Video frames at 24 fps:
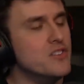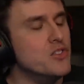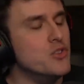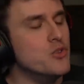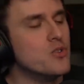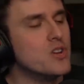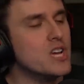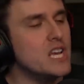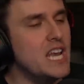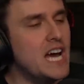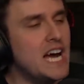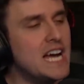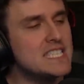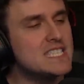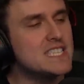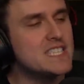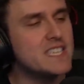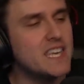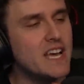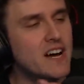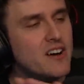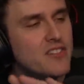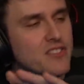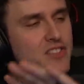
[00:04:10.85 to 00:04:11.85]
You cannot
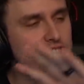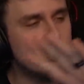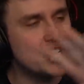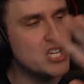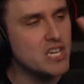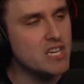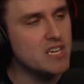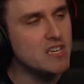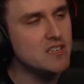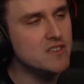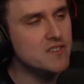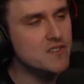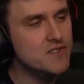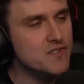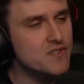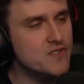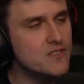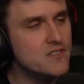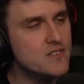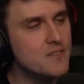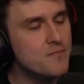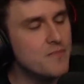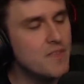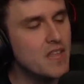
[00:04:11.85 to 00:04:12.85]
sell the cheese.
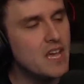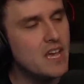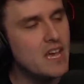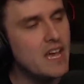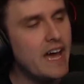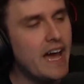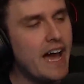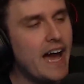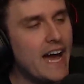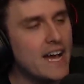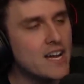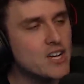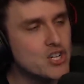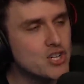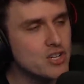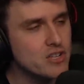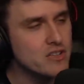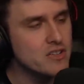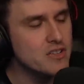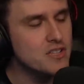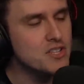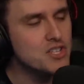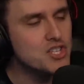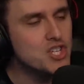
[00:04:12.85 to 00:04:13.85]

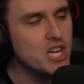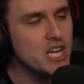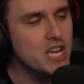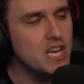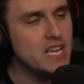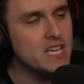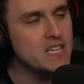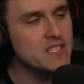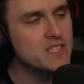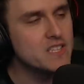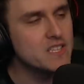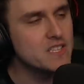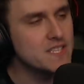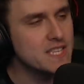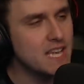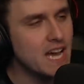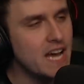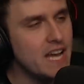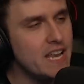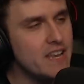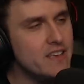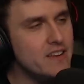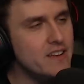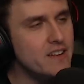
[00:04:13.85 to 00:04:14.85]
Actually, the genie has
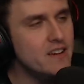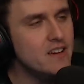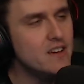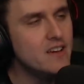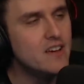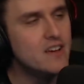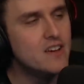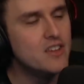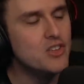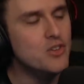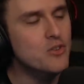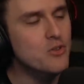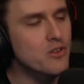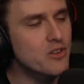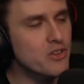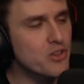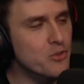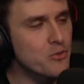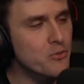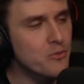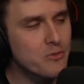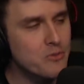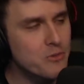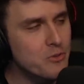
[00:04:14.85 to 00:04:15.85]
decided you
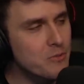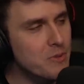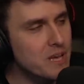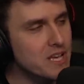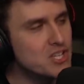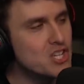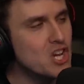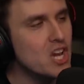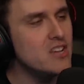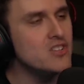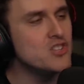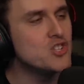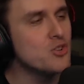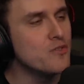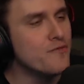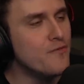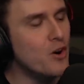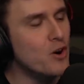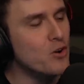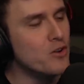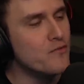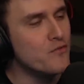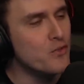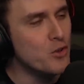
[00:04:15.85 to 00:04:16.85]
you you may change your
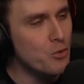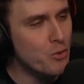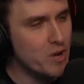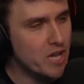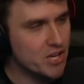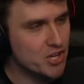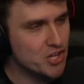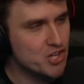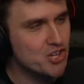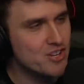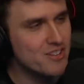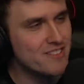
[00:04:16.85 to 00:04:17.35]
vote if you wish.